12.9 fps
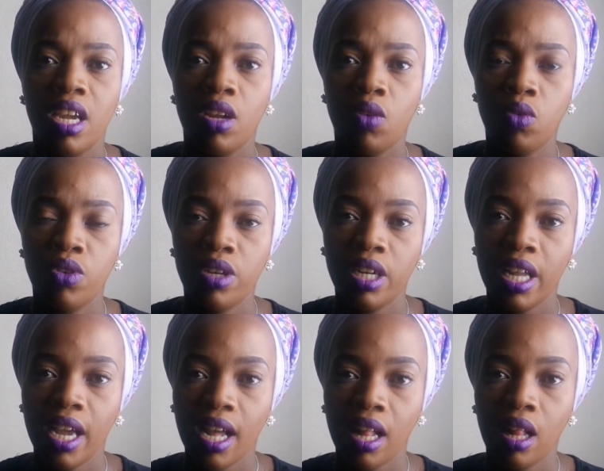it could
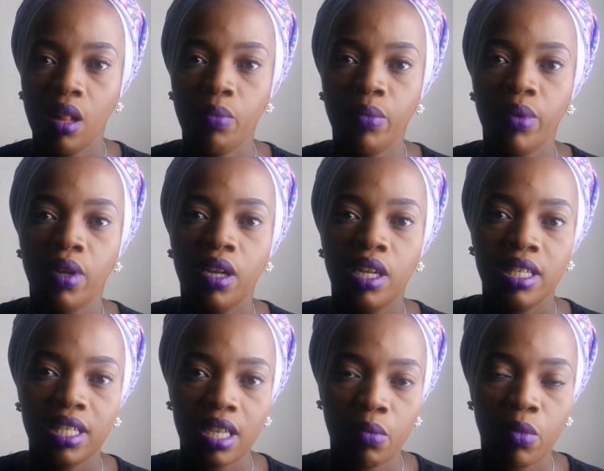really help
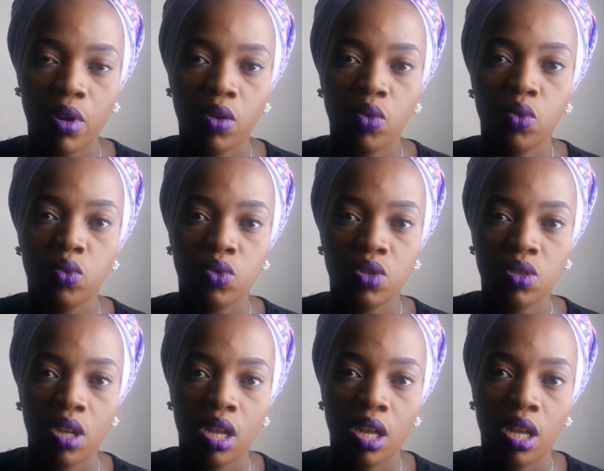someone who's